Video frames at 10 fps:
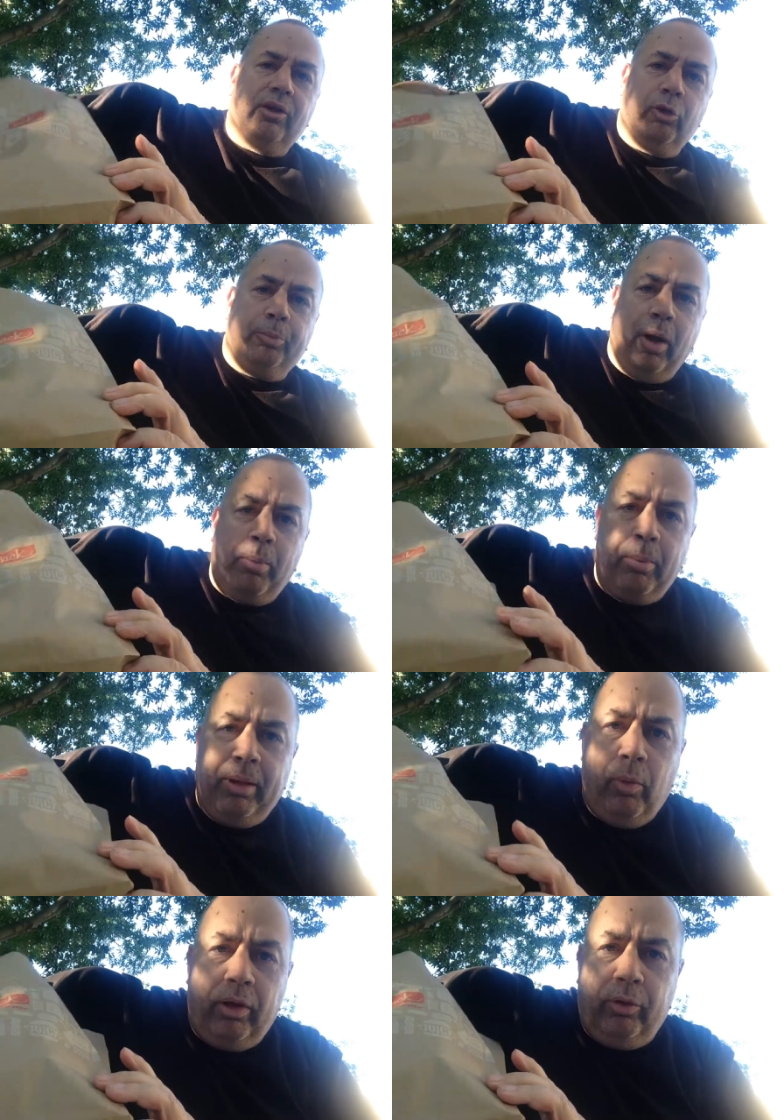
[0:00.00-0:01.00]
Uh, you're
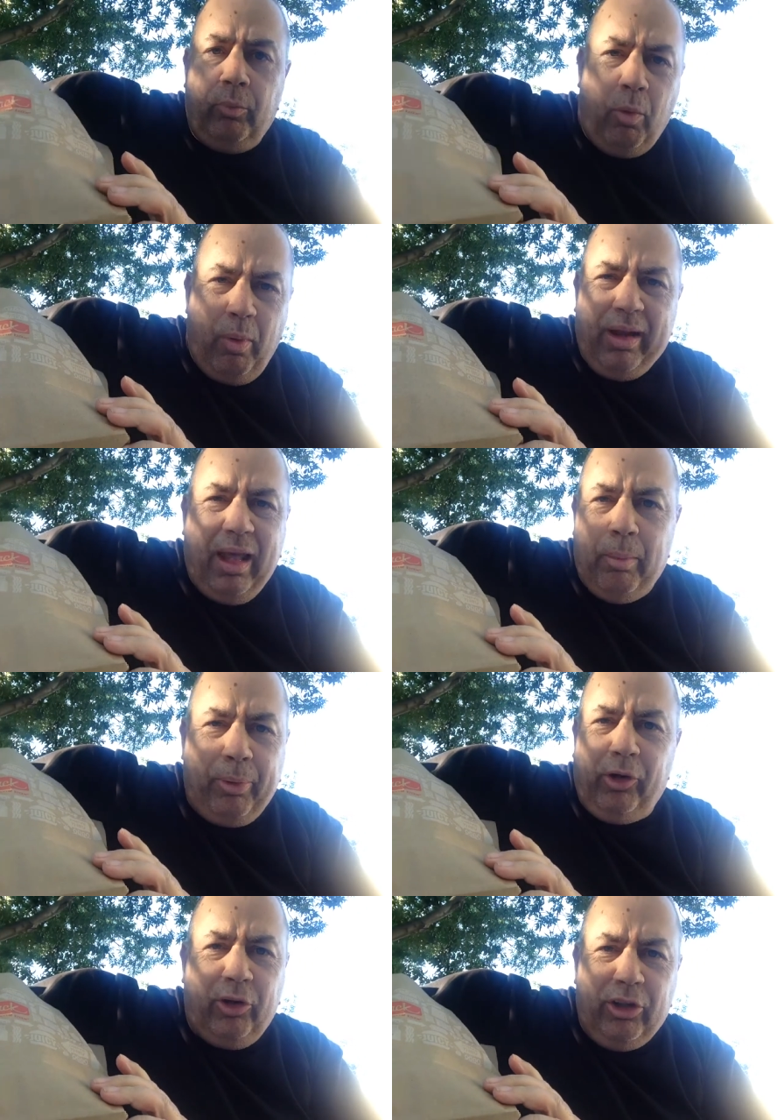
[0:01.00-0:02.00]
probably wondering, well, what kind of
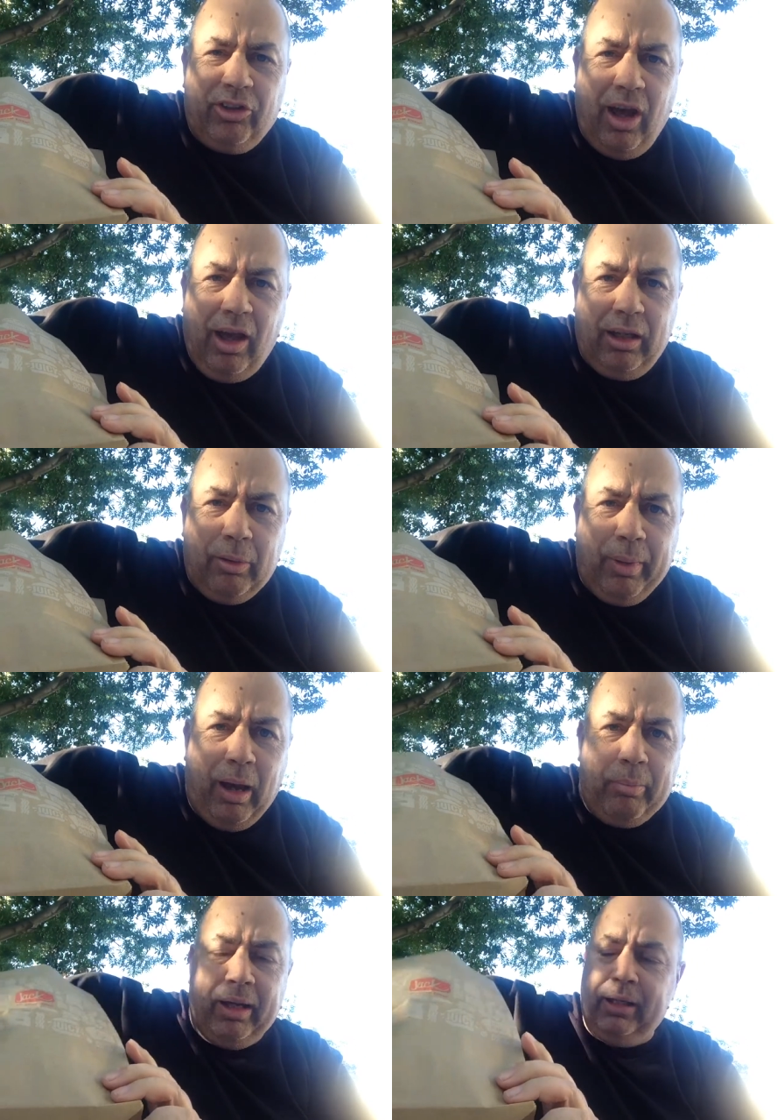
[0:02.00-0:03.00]
burger are you talking
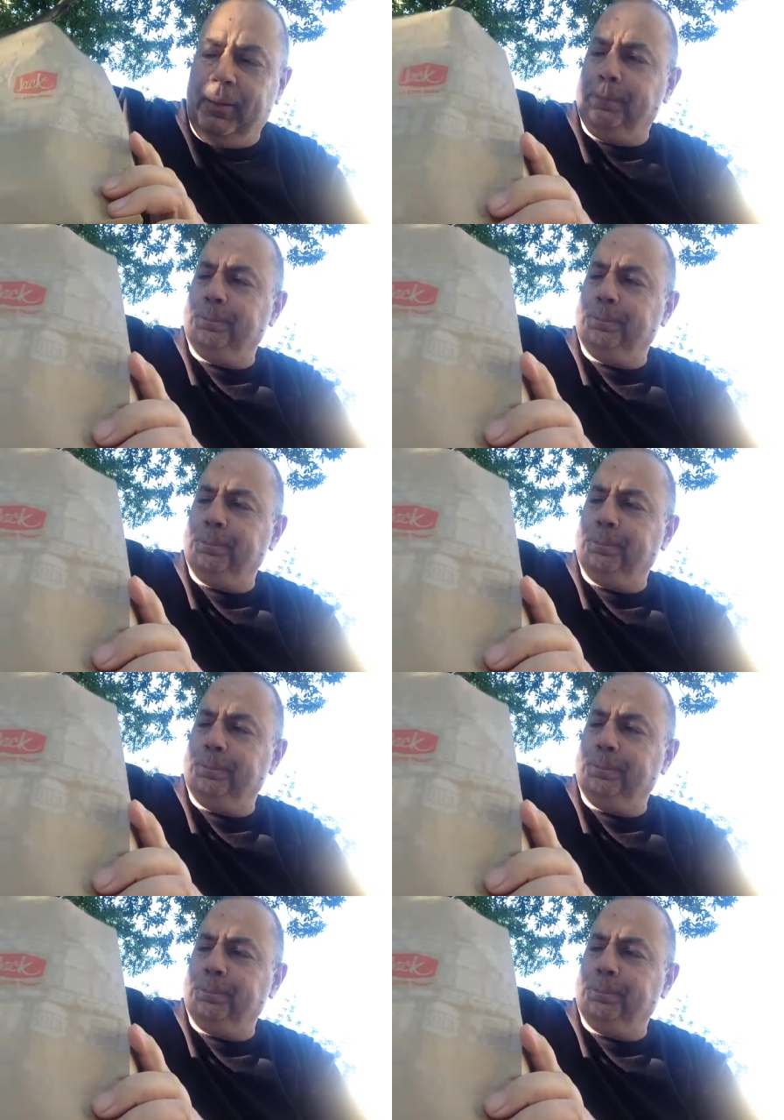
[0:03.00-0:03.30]
about, Mike?